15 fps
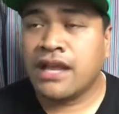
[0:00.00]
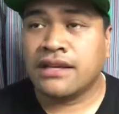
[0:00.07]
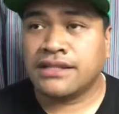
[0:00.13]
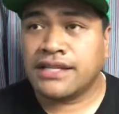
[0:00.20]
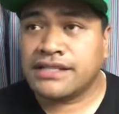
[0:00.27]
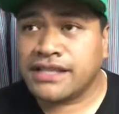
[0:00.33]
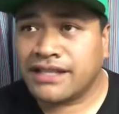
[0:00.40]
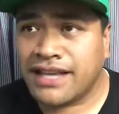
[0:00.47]

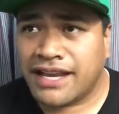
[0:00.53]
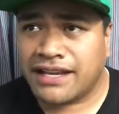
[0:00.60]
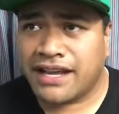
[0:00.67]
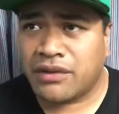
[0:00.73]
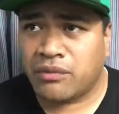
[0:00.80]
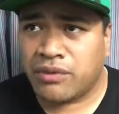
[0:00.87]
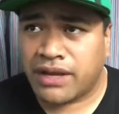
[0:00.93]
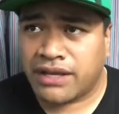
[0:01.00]
designate
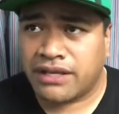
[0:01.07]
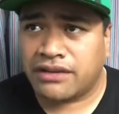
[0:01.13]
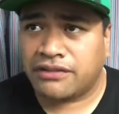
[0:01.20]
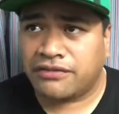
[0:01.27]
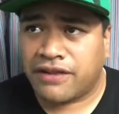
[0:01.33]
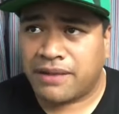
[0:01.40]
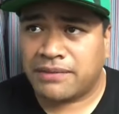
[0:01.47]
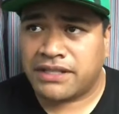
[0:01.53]
a regular
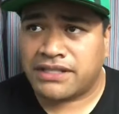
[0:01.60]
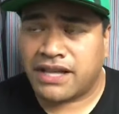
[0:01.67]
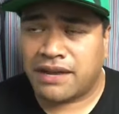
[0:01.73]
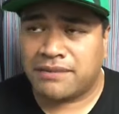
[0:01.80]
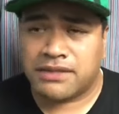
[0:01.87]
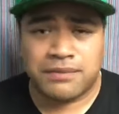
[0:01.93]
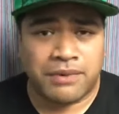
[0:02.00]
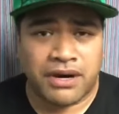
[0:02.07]
family
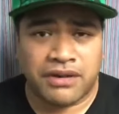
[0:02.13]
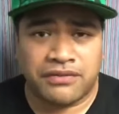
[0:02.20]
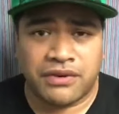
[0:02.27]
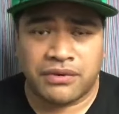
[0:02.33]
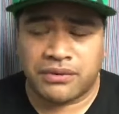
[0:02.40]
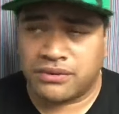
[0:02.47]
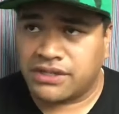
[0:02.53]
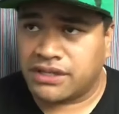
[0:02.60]
time as part of your
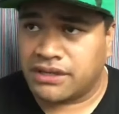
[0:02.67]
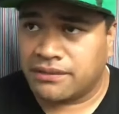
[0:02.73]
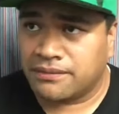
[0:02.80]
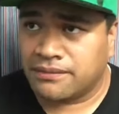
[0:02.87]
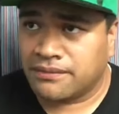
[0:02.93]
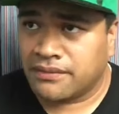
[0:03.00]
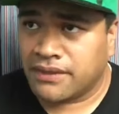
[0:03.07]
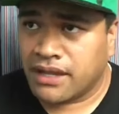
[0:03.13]
routine.
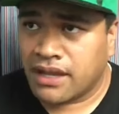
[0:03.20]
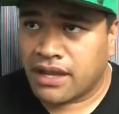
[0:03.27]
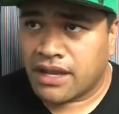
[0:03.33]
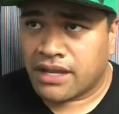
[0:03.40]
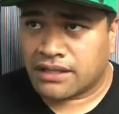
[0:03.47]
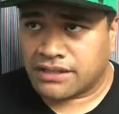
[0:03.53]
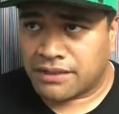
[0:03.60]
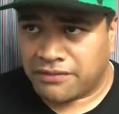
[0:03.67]

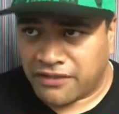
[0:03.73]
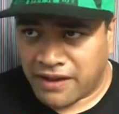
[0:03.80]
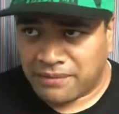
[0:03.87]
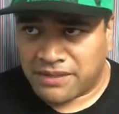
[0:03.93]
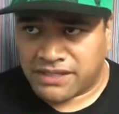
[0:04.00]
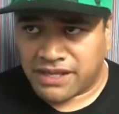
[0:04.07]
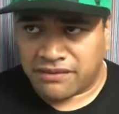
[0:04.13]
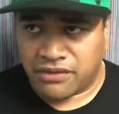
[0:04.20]
Some
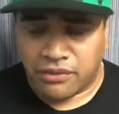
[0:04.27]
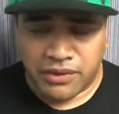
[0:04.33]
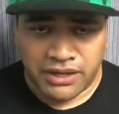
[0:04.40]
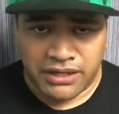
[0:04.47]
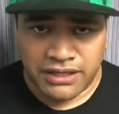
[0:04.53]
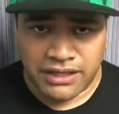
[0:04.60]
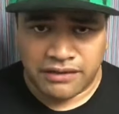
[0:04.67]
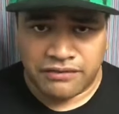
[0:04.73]
families have a
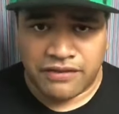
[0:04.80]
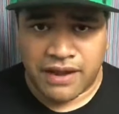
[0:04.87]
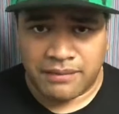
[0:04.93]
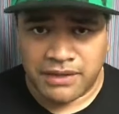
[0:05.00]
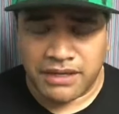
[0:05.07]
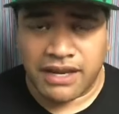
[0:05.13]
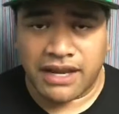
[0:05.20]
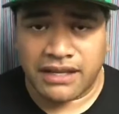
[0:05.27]
weekly
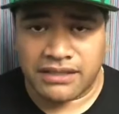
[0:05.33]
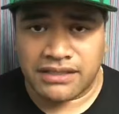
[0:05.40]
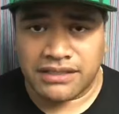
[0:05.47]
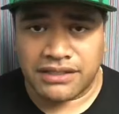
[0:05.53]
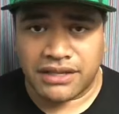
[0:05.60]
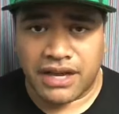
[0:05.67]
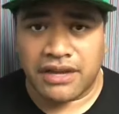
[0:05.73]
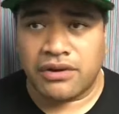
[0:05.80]
family night.
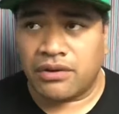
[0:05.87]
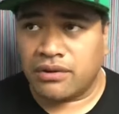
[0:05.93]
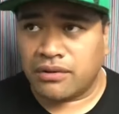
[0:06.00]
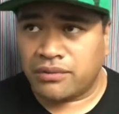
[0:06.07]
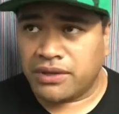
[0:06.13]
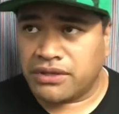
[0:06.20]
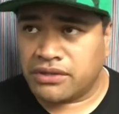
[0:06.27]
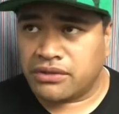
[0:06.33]
I know that
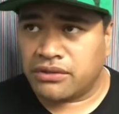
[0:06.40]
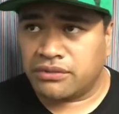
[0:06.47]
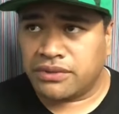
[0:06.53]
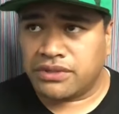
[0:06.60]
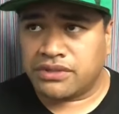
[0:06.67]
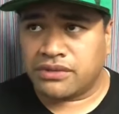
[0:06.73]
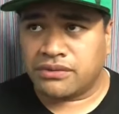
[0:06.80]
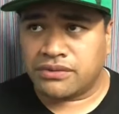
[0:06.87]
we do. We
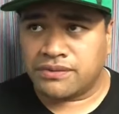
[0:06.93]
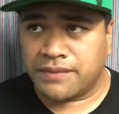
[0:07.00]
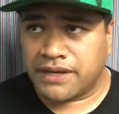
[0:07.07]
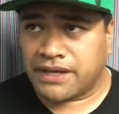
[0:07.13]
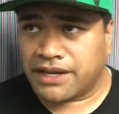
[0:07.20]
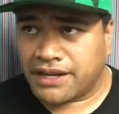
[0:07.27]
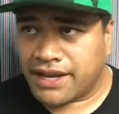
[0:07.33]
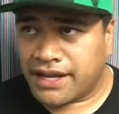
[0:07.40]
choose
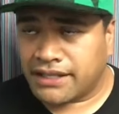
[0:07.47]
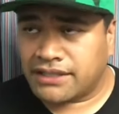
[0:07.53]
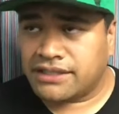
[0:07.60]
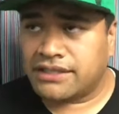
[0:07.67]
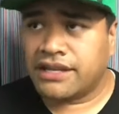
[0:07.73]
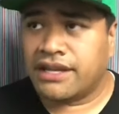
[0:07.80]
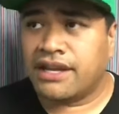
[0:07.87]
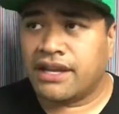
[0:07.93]
Monday nights.
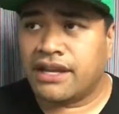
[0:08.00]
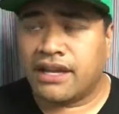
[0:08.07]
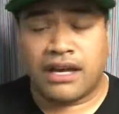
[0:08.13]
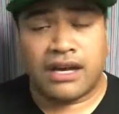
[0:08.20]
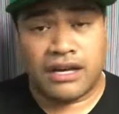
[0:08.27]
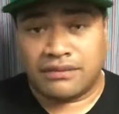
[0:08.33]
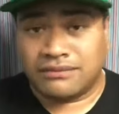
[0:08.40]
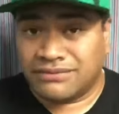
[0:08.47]

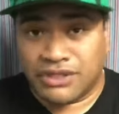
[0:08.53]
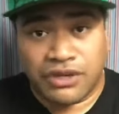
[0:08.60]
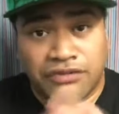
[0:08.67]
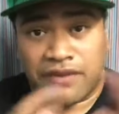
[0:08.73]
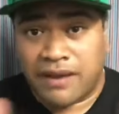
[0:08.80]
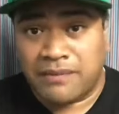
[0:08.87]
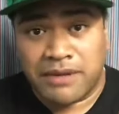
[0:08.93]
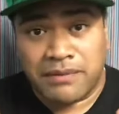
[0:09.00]
Your
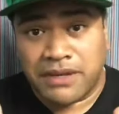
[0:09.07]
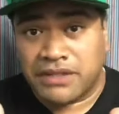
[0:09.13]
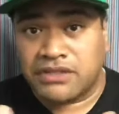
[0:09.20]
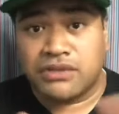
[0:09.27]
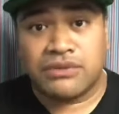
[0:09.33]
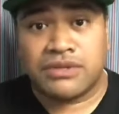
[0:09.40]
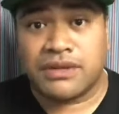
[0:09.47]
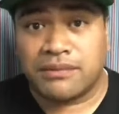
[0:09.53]
family may
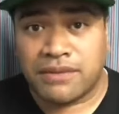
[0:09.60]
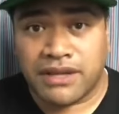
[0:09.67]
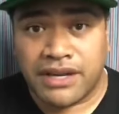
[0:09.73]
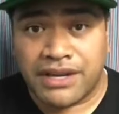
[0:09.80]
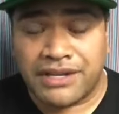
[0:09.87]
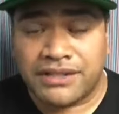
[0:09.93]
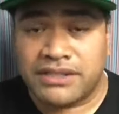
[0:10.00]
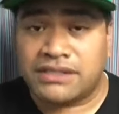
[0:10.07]
choose something
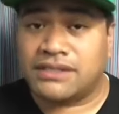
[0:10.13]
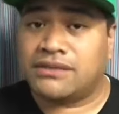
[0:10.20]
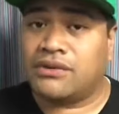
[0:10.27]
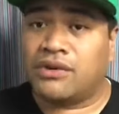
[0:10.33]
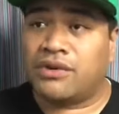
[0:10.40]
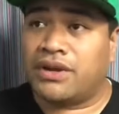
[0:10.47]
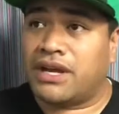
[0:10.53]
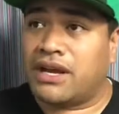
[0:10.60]
else.
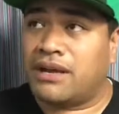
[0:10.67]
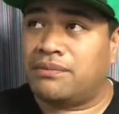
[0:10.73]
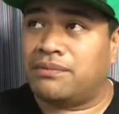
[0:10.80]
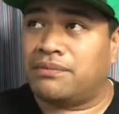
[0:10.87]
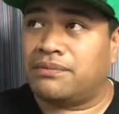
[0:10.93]
Growing up,